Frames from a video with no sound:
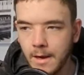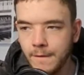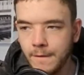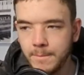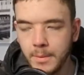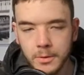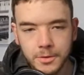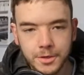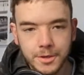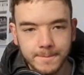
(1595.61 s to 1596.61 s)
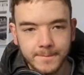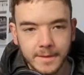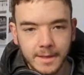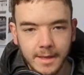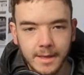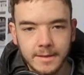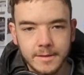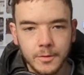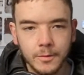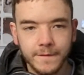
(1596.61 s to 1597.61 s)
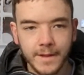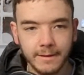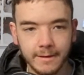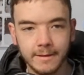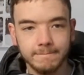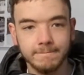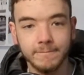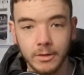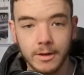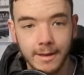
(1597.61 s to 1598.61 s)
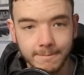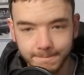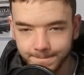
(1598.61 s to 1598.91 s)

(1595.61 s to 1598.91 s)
of a push to think, right,